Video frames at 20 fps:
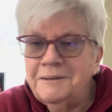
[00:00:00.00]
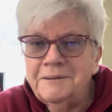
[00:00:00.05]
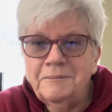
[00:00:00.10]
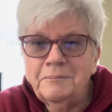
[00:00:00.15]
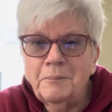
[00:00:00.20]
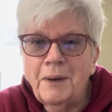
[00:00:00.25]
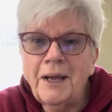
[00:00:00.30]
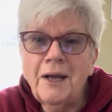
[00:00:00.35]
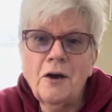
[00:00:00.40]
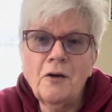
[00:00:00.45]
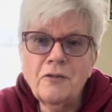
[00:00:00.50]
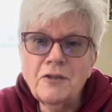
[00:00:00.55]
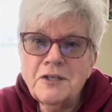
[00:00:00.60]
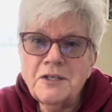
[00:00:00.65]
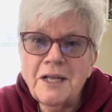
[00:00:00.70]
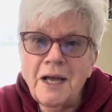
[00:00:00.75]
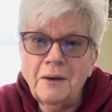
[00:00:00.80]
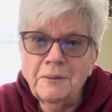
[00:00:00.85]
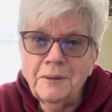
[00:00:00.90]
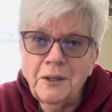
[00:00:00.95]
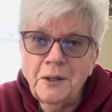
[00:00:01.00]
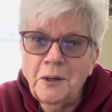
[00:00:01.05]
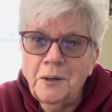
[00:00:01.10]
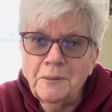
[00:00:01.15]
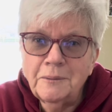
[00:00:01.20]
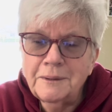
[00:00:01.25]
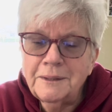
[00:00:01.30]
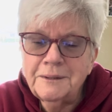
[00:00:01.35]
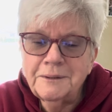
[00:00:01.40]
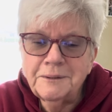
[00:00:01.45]
my health is not, you
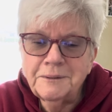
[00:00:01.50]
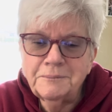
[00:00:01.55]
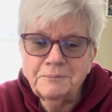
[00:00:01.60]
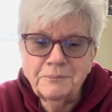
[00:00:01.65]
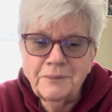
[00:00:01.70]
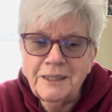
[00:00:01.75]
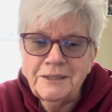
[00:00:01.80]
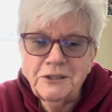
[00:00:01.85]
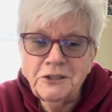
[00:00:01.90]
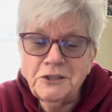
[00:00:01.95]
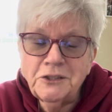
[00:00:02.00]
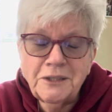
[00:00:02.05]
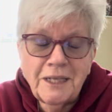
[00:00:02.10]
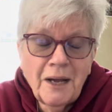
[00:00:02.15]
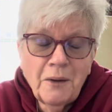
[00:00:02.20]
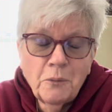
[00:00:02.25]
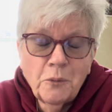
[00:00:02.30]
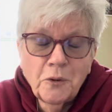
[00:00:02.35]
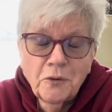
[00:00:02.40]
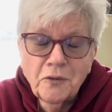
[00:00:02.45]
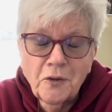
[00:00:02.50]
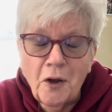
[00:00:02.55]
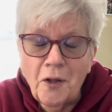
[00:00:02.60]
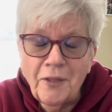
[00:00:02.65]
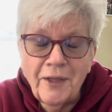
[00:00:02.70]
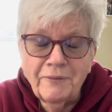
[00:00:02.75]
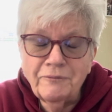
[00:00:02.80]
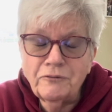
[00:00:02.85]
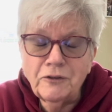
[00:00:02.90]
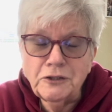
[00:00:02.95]
know, it's it's just not worth all
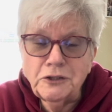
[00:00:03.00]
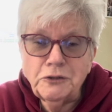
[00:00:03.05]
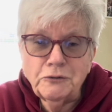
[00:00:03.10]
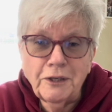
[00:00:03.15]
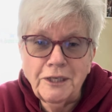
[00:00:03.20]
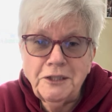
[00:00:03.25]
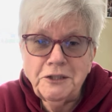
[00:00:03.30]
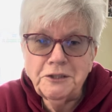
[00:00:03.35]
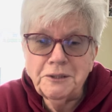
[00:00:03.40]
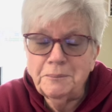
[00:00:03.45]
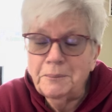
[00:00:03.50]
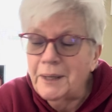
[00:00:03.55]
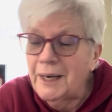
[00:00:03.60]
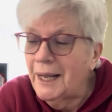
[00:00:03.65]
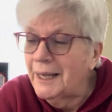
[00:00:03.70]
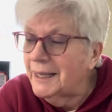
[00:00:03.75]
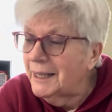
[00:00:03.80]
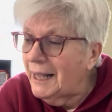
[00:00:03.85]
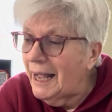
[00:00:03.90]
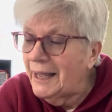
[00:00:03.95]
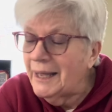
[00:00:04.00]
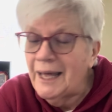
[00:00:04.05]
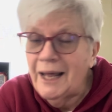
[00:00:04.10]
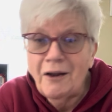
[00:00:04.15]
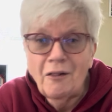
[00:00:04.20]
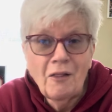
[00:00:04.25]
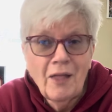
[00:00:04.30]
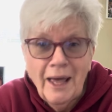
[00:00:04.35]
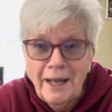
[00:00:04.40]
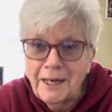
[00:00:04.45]
that frustration. But I, I
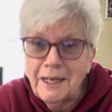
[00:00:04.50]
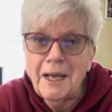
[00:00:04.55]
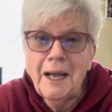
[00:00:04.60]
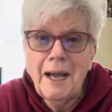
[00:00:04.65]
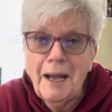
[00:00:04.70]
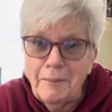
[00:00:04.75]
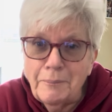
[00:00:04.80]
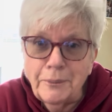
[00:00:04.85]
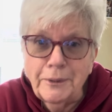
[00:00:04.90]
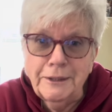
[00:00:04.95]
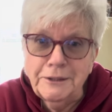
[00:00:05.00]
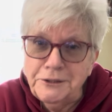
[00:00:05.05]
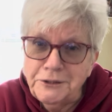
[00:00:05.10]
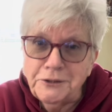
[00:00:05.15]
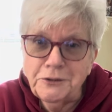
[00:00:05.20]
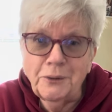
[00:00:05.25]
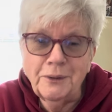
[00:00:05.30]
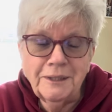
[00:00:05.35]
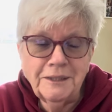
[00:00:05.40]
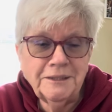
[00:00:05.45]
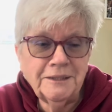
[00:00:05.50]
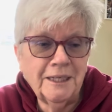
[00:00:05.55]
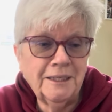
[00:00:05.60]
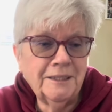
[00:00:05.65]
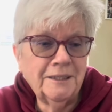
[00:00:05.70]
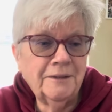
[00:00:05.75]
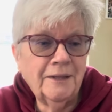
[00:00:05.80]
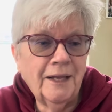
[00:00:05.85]
got a lot accomplished, so at least I did